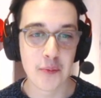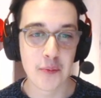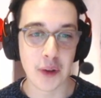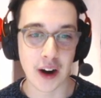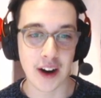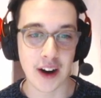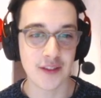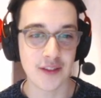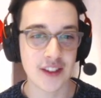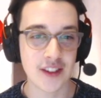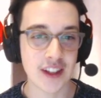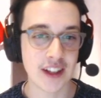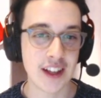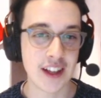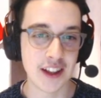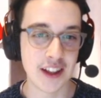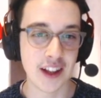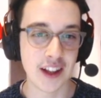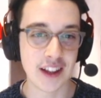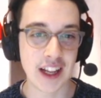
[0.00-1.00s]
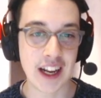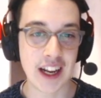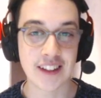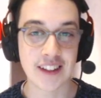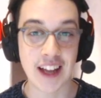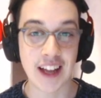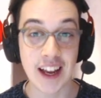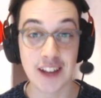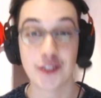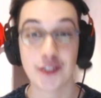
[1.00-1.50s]
But nonetheless,
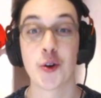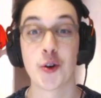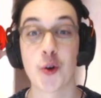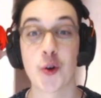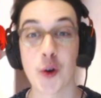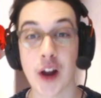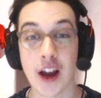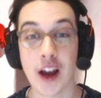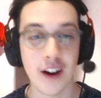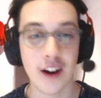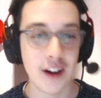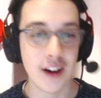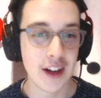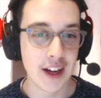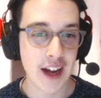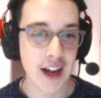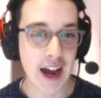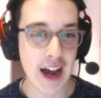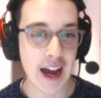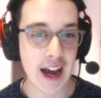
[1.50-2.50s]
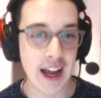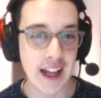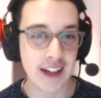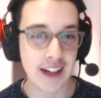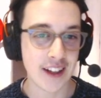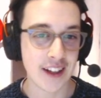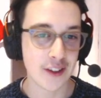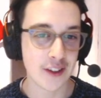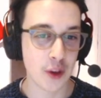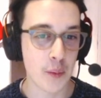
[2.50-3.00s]
that is Cucurella, and
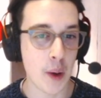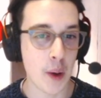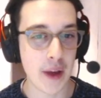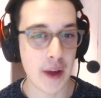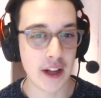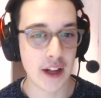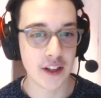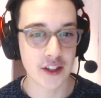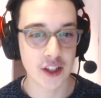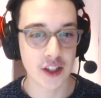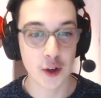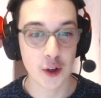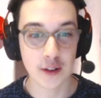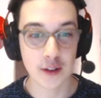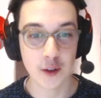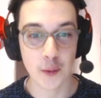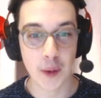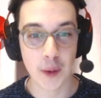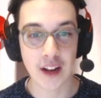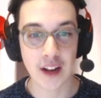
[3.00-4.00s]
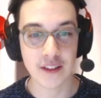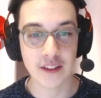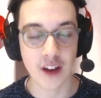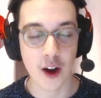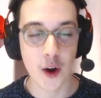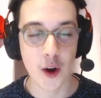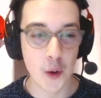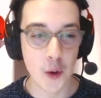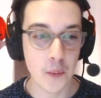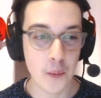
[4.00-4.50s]
he's on my bench. Crystal Palace at
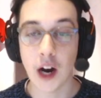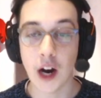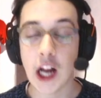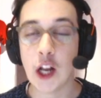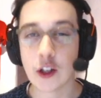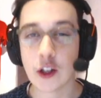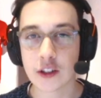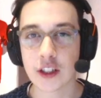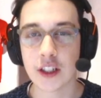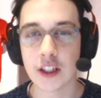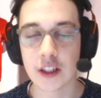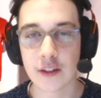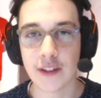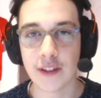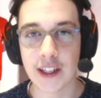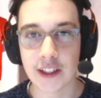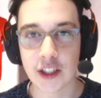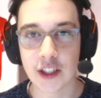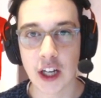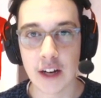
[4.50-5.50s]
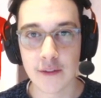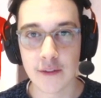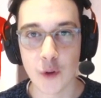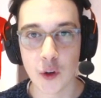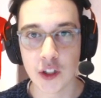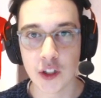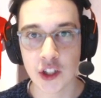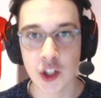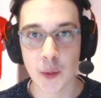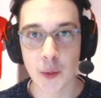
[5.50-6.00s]
home. I looked at this fixture and
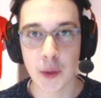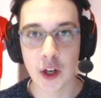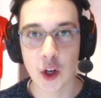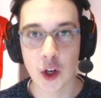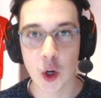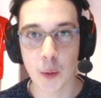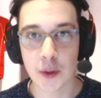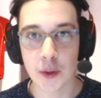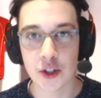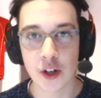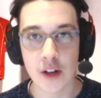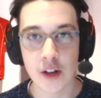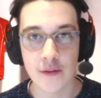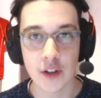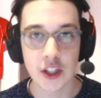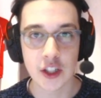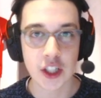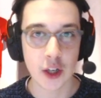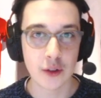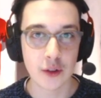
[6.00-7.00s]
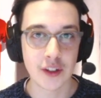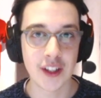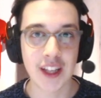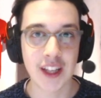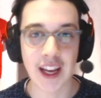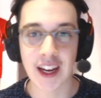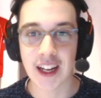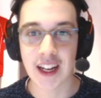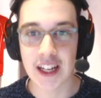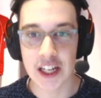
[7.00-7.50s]
thought this could be a good opportunity for Chelsea to
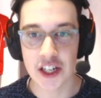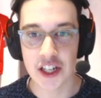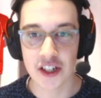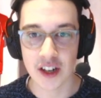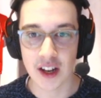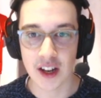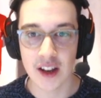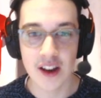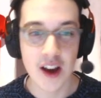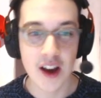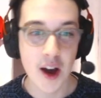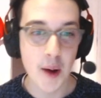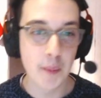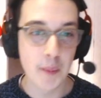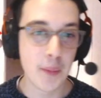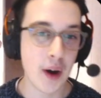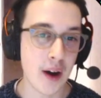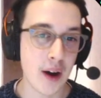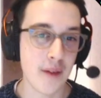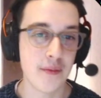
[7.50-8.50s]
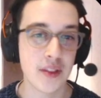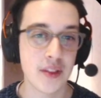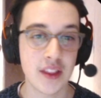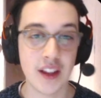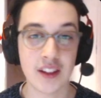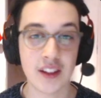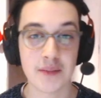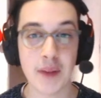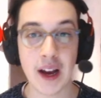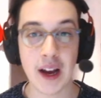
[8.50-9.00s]
get a clean sheet. But
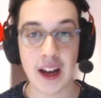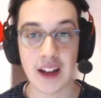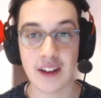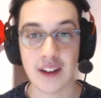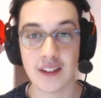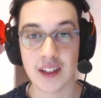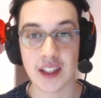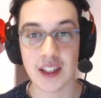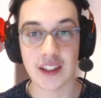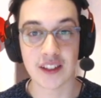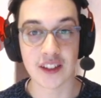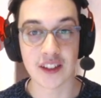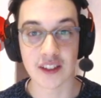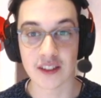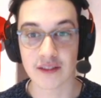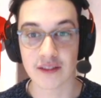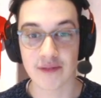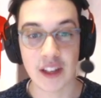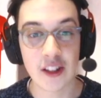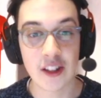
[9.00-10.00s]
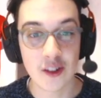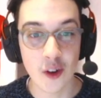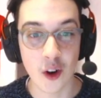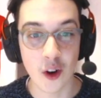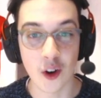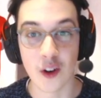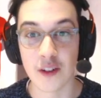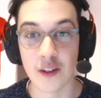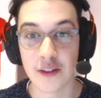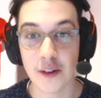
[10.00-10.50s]
this man is he's not a
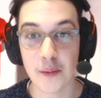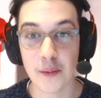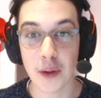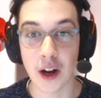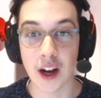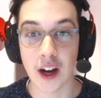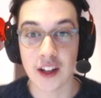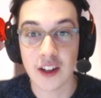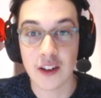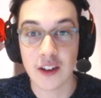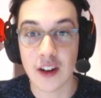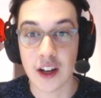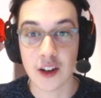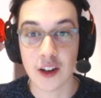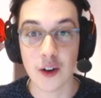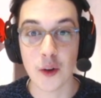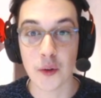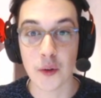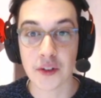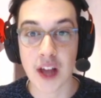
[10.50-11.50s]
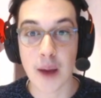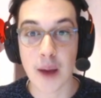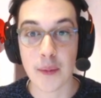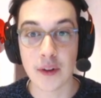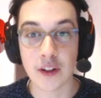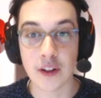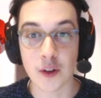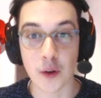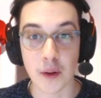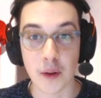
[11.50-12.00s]
good footballer. I don't know what's
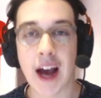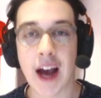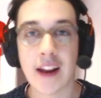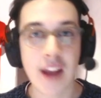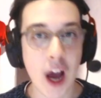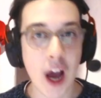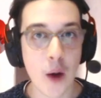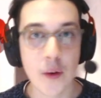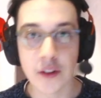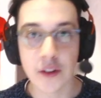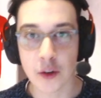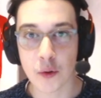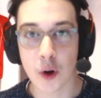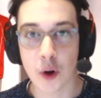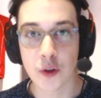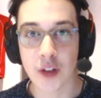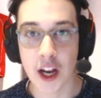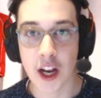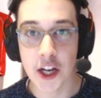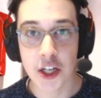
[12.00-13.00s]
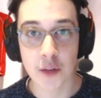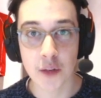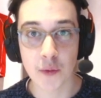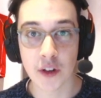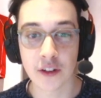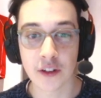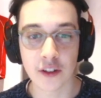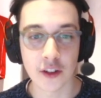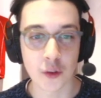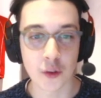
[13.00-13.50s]
happened to him. And now he's a rotation
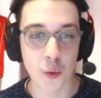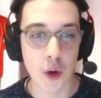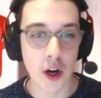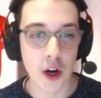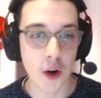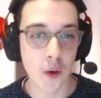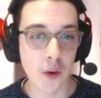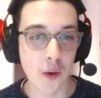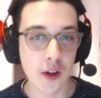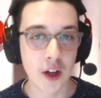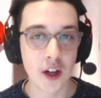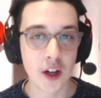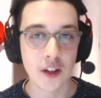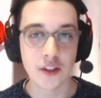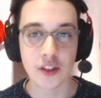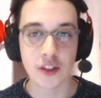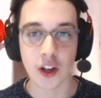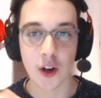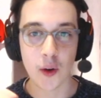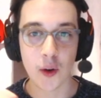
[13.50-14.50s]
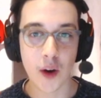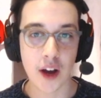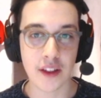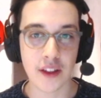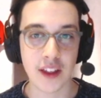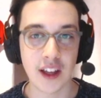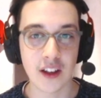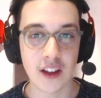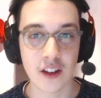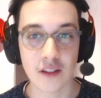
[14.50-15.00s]
risk as well. So I
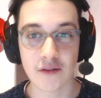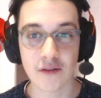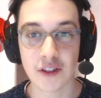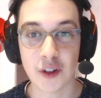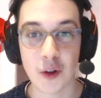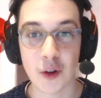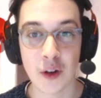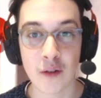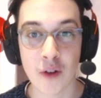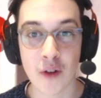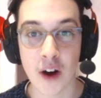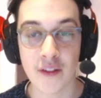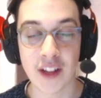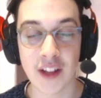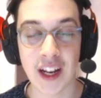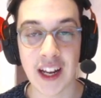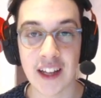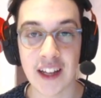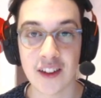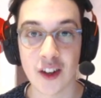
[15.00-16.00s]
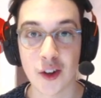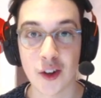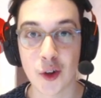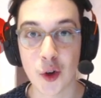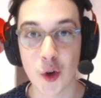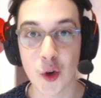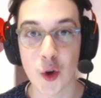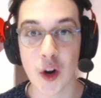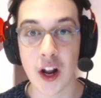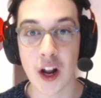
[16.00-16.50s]
think sooner rather than later,
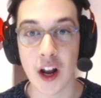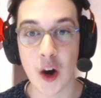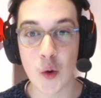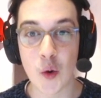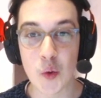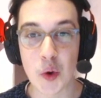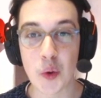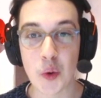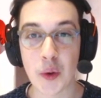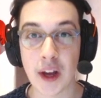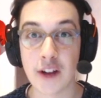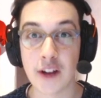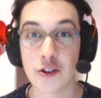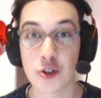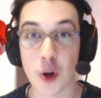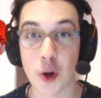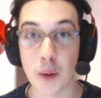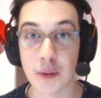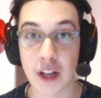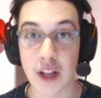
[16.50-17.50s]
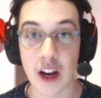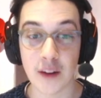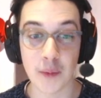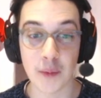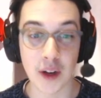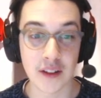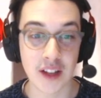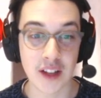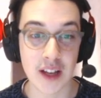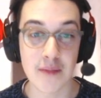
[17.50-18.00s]
Cucurella will get dropped out of
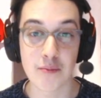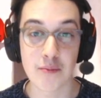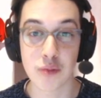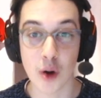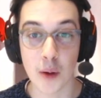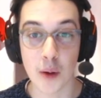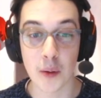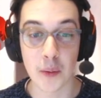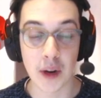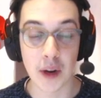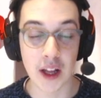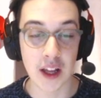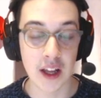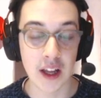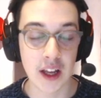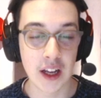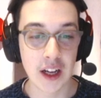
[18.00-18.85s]
my team, probably.